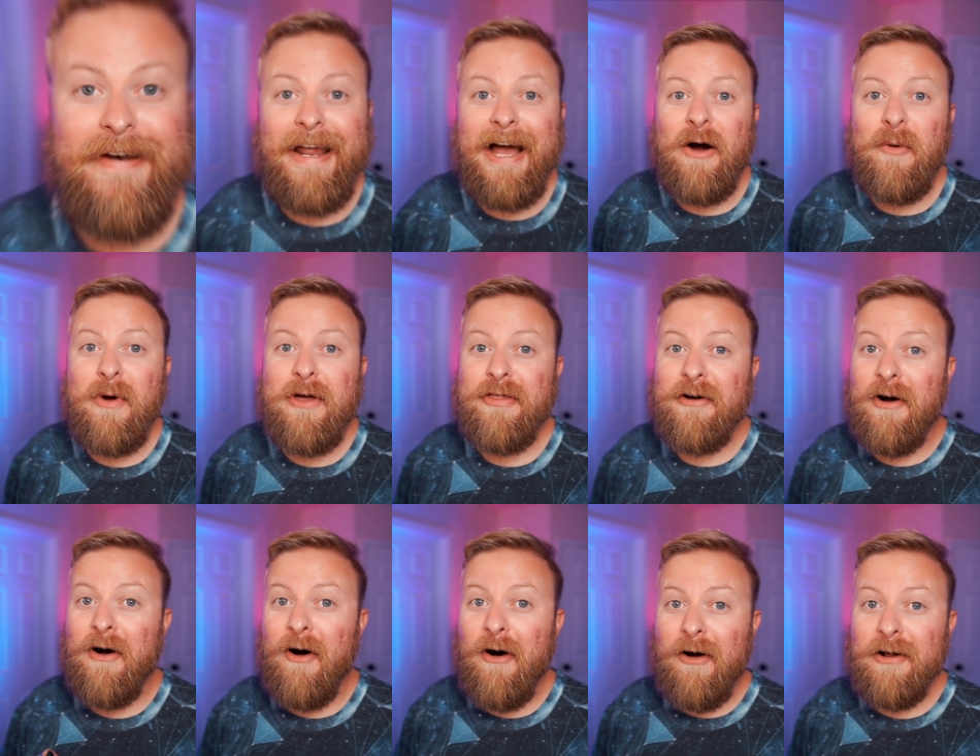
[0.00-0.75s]
Now,
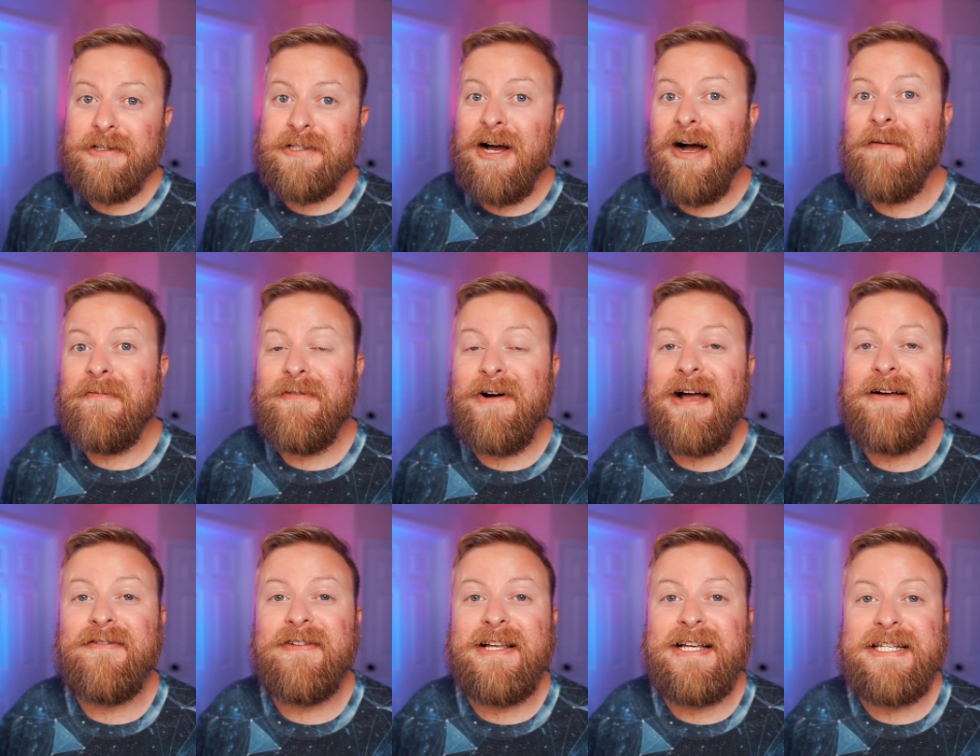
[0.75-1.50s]
with all top
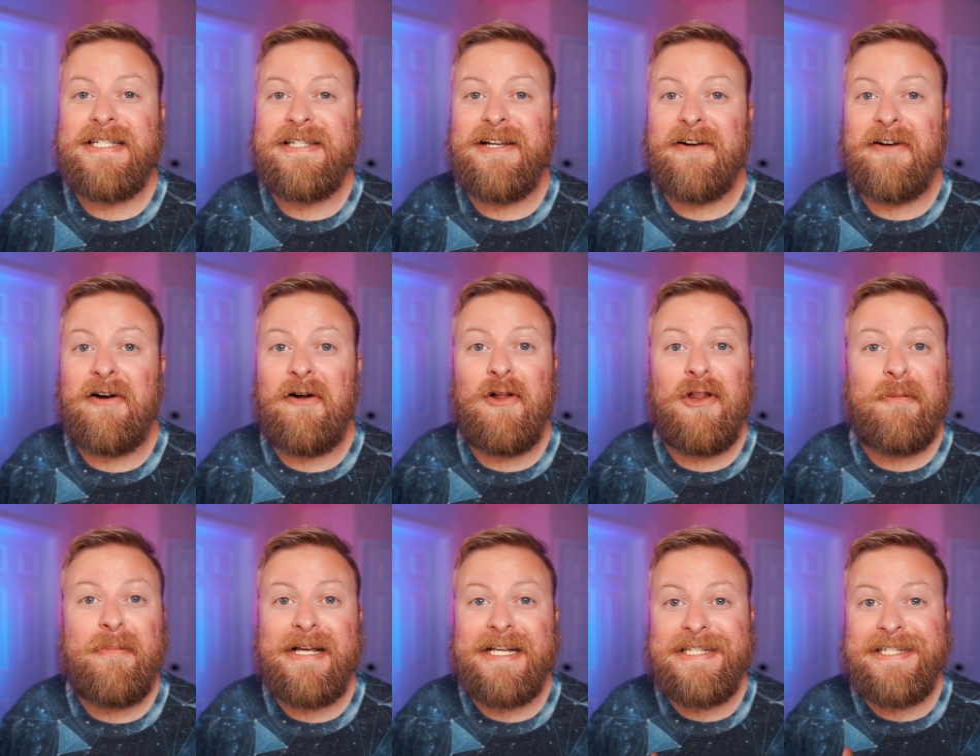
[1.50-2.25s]
five lists, there can
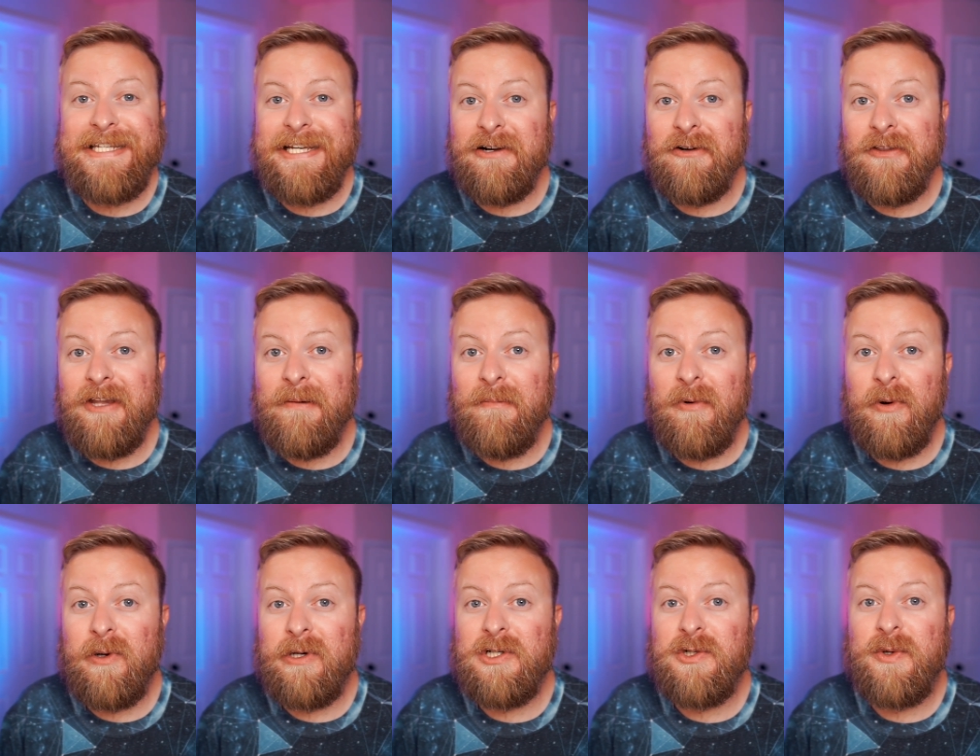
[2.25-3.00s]
only be a single
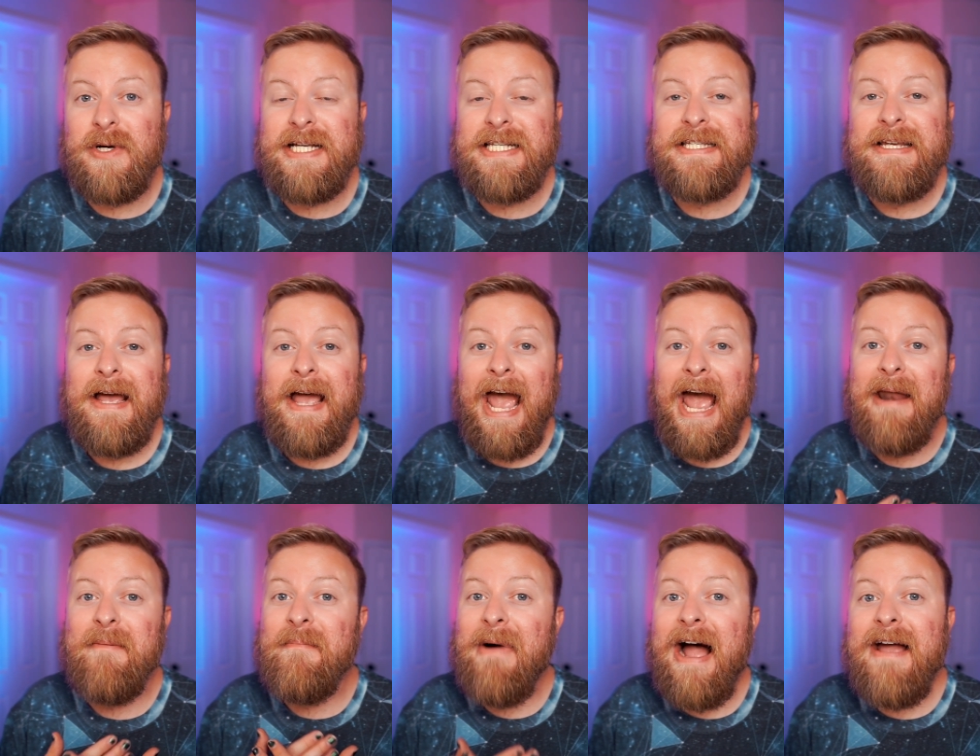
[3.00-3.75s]
number one choice,
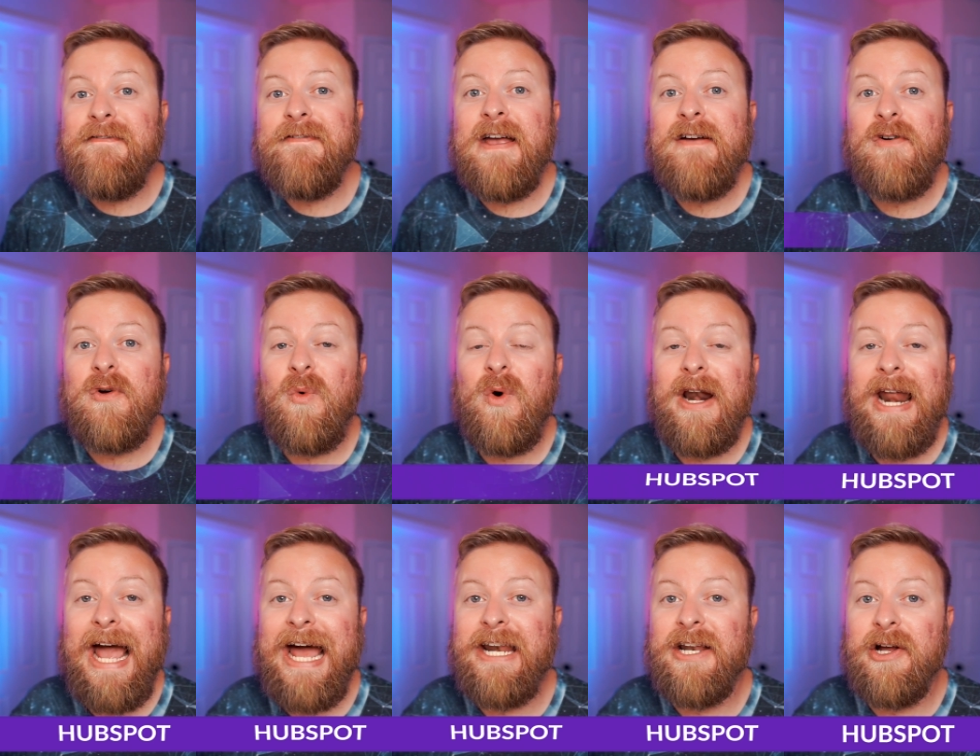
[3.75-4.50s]
and my favorite
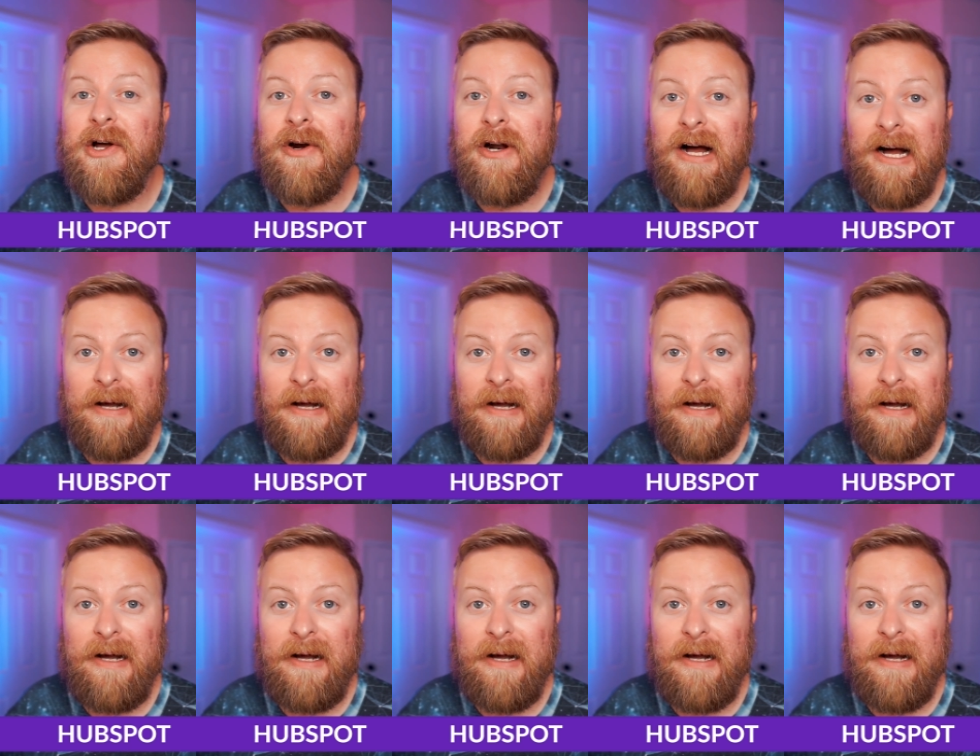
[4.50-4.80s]
one had to go to